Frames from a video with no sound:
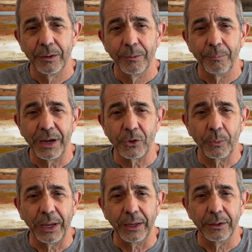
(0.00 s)
By the
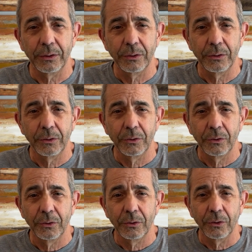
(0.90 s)
way,
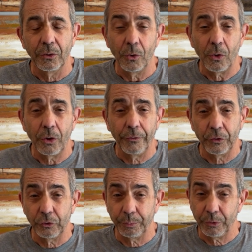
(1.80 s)
all of
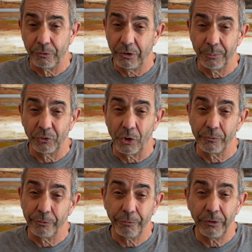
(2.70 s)
those programs are
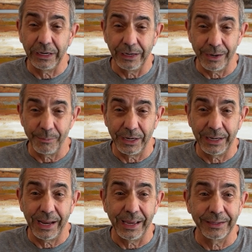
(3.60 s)
for free, I might
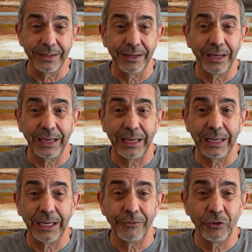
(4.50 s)
add.
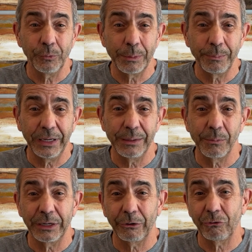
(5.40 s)
If you've been paying
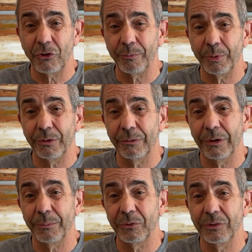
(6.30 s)
Microsoft
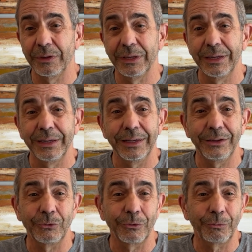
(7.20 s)
programs
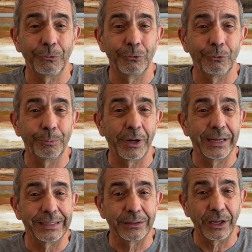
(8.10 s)
either through
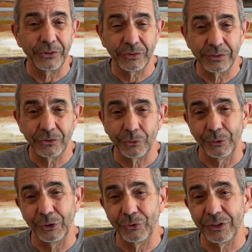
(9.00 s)
buying a license or
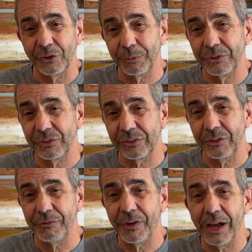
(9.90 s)
using
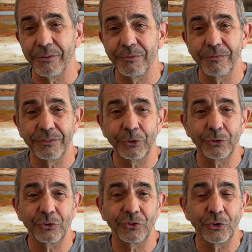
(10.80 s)
365,
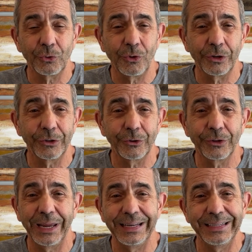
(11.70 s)
there's no
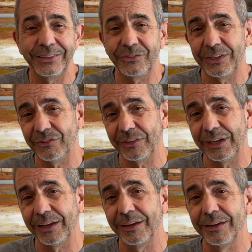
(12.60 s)
longer any
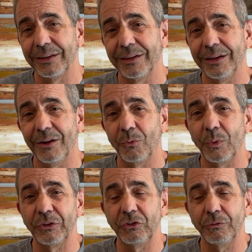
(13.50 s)
necessity
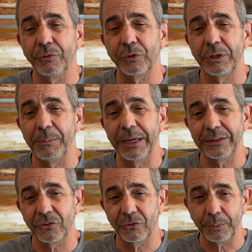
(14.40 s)
once you fully make
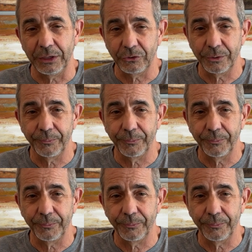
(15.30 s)
the switch.